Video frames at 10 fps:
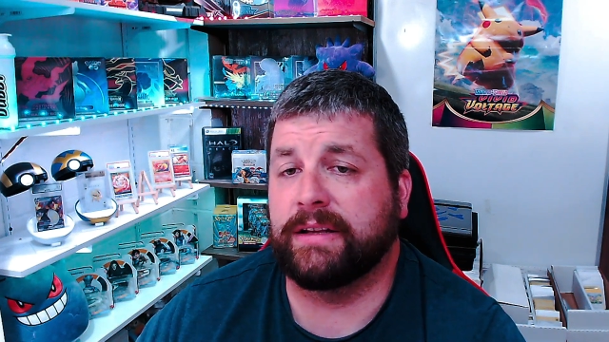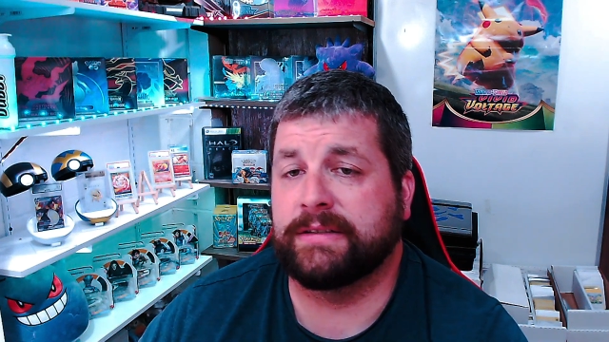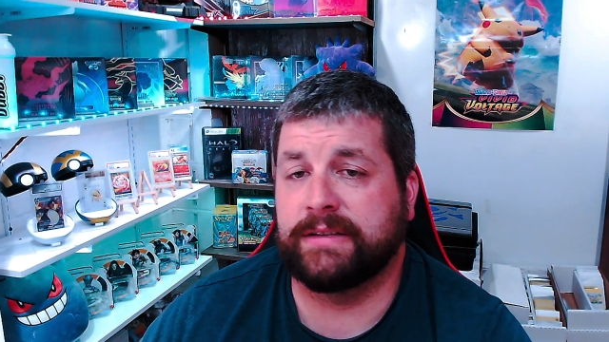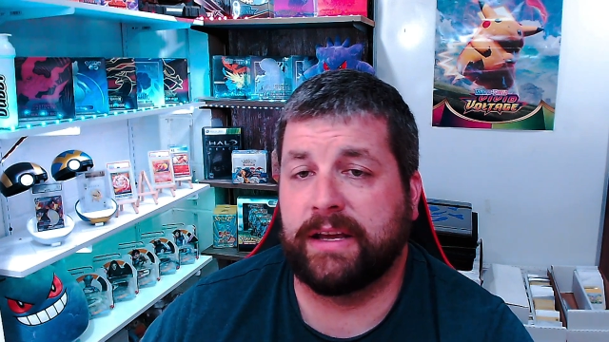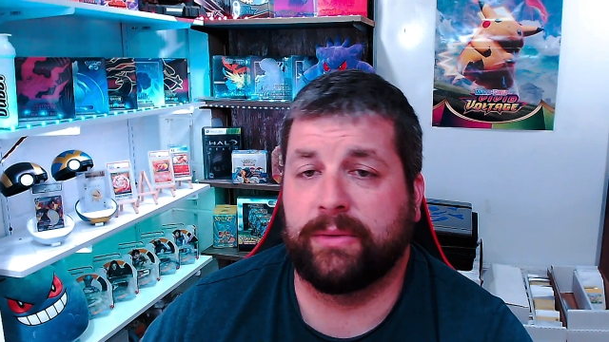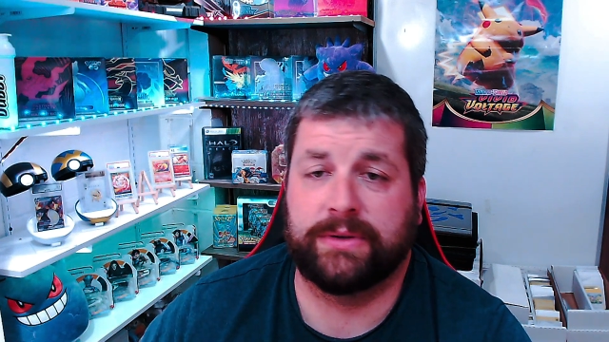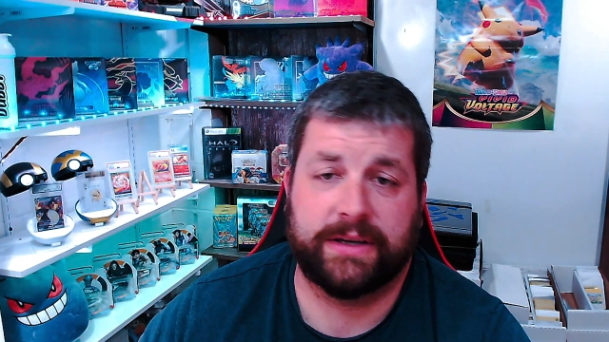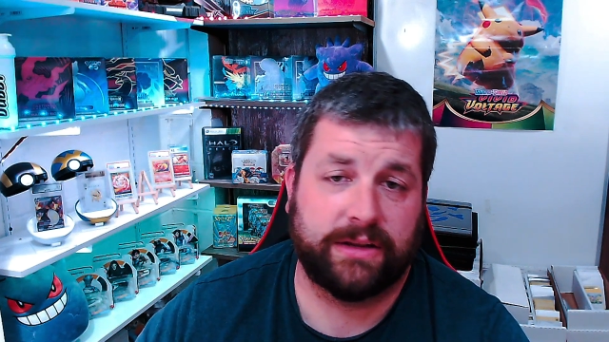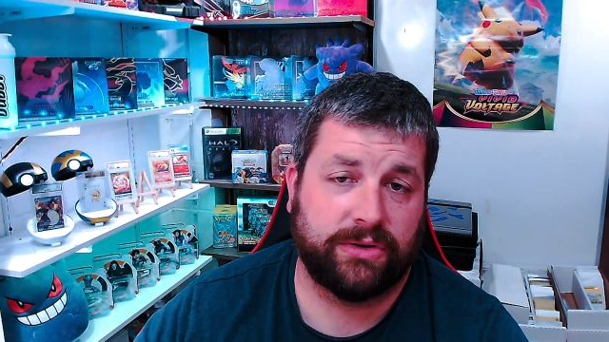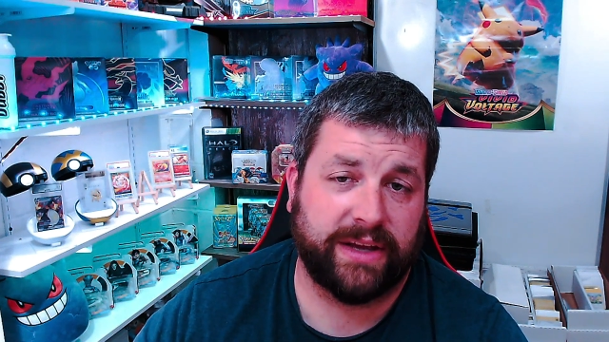And today we'll
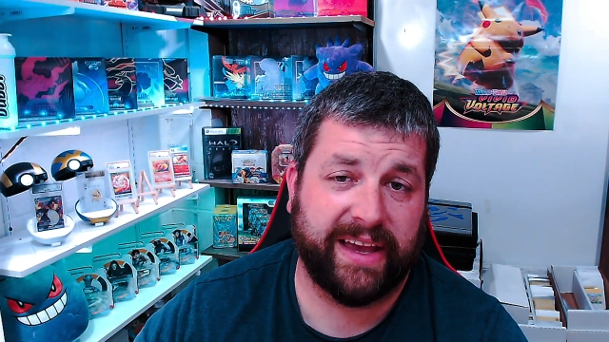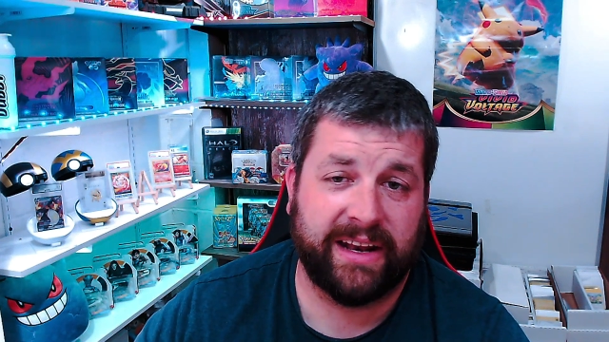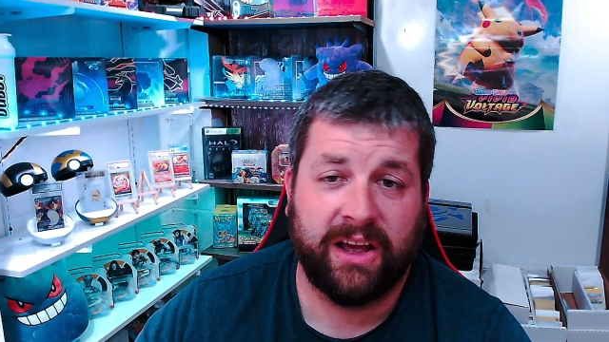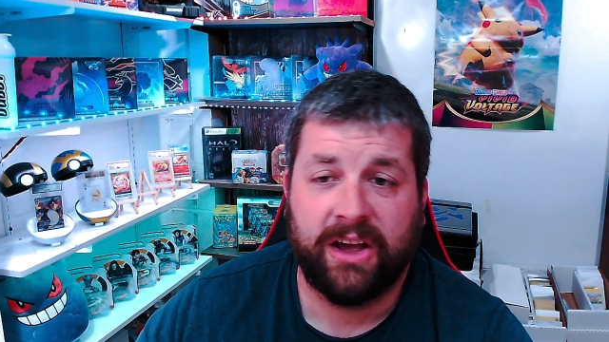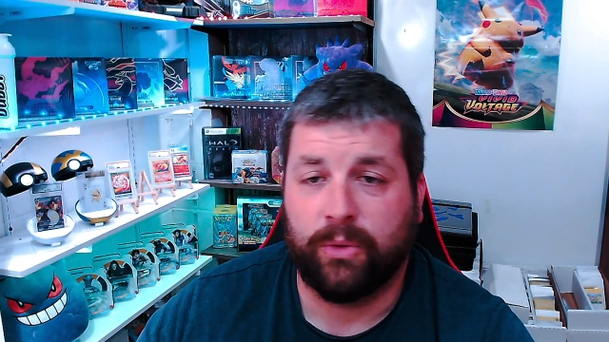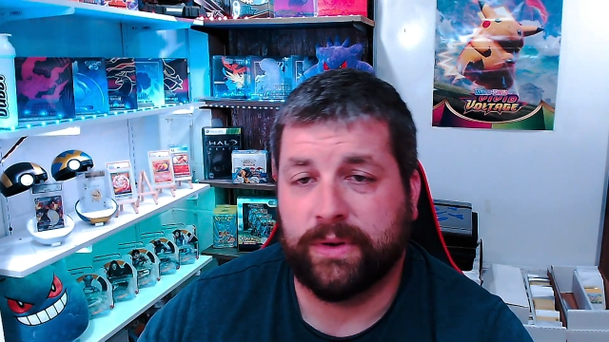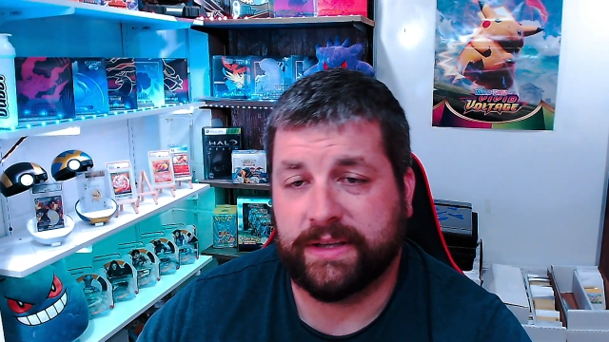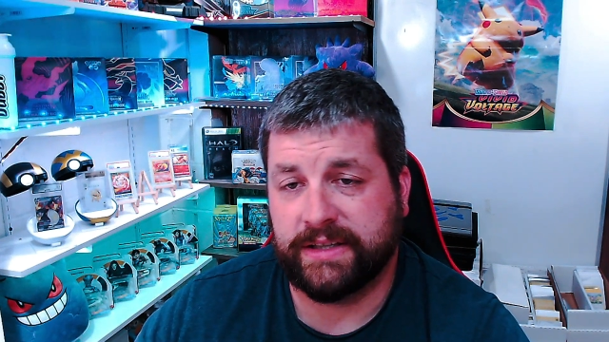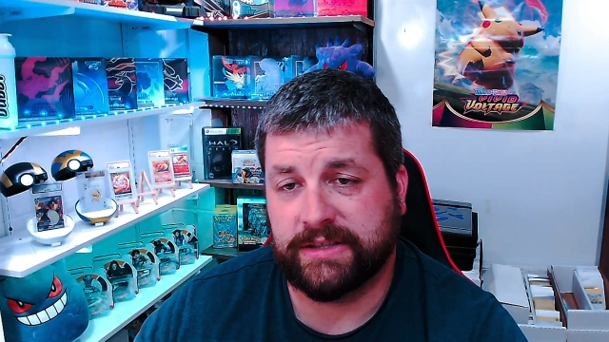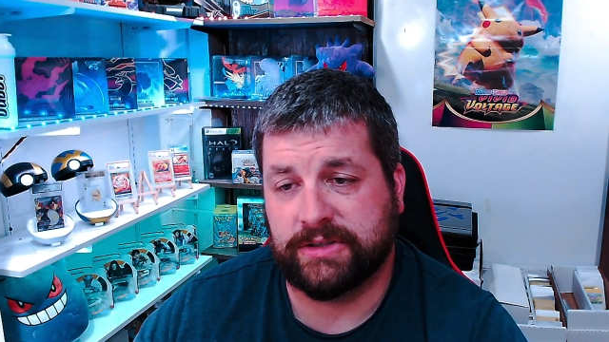take a look at what
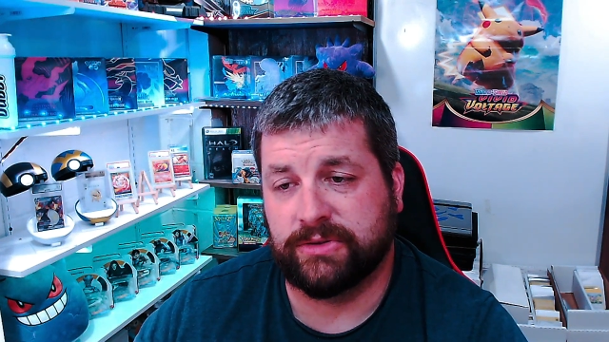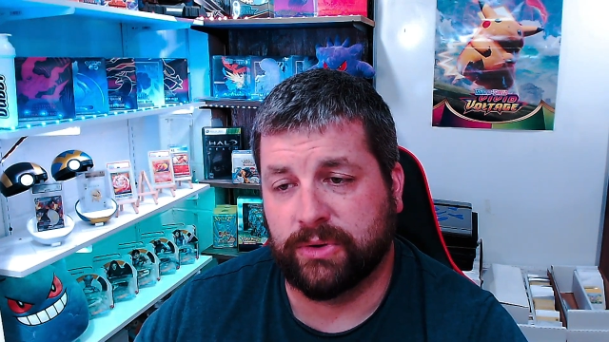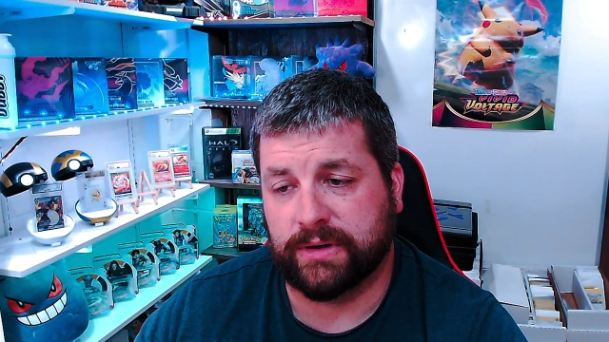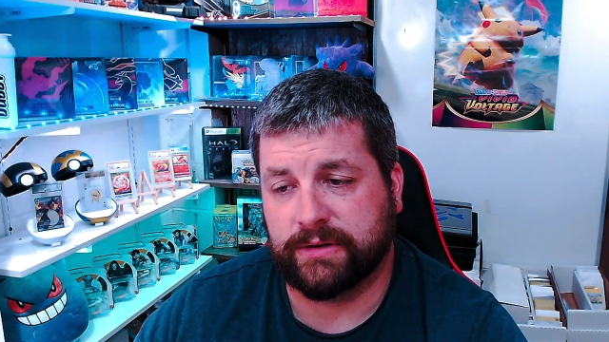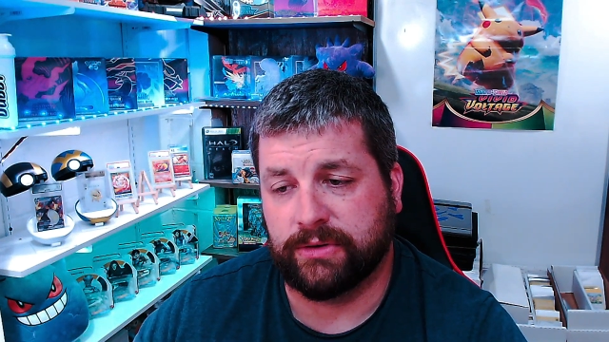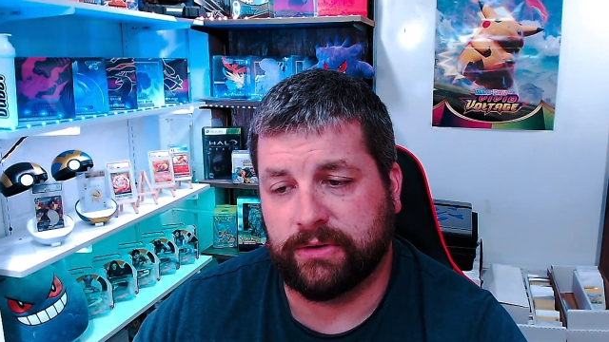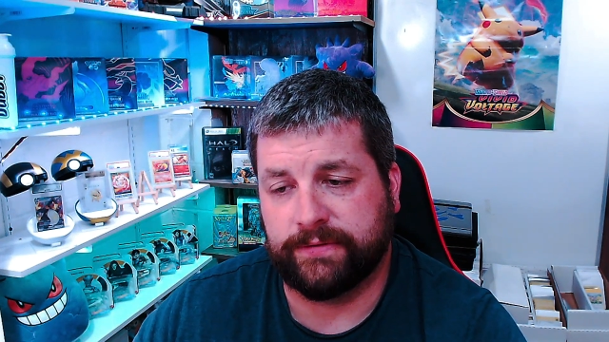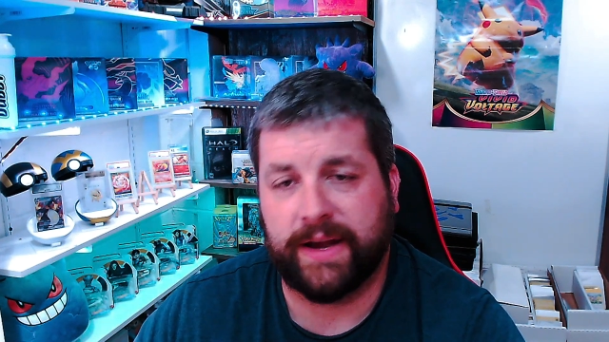the historical